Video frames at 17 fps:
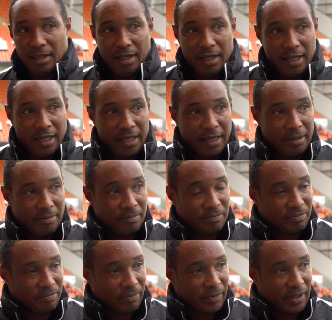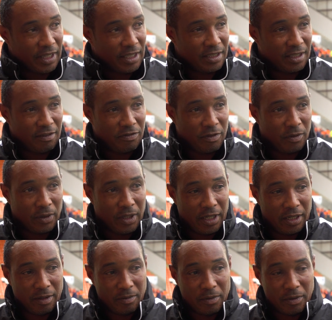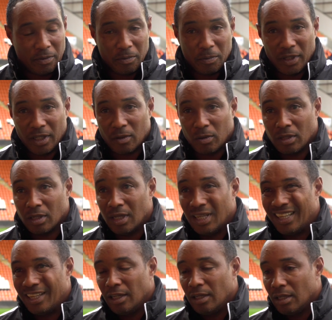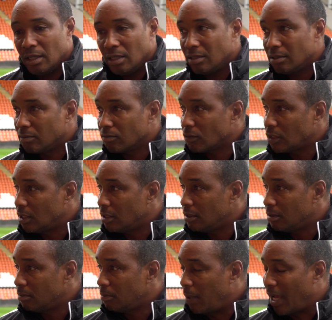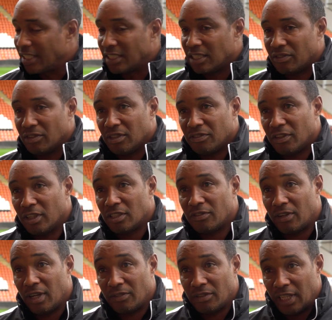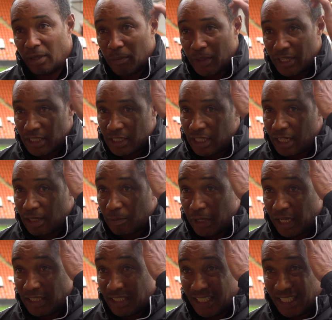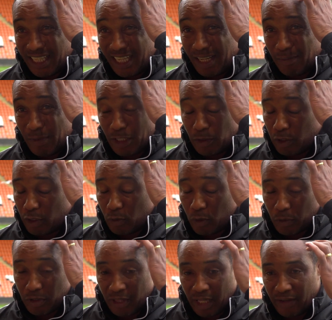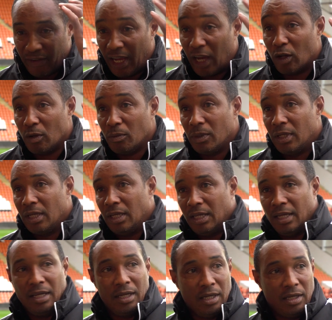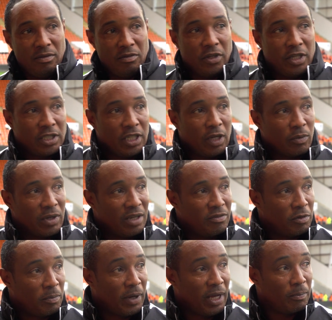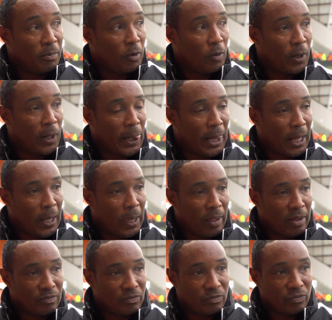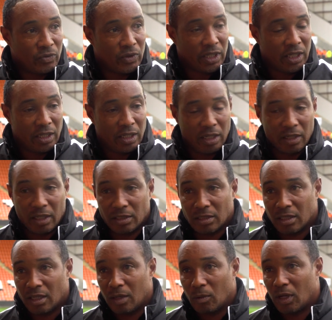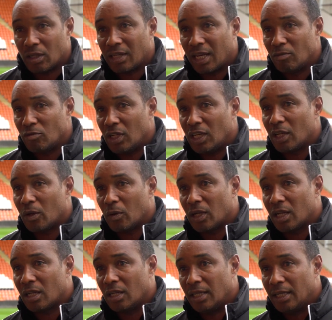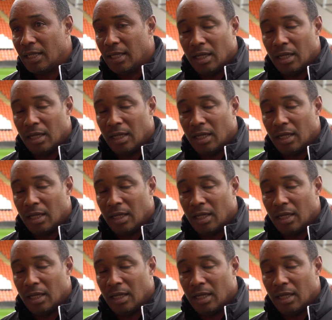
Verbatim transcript: Um, listen, I thought uh, we were a bit passive in the first five, ten minutes, let them get into the game as you knew we would there at home. First home game for Blackpool, and um, you know they started the game really quickly.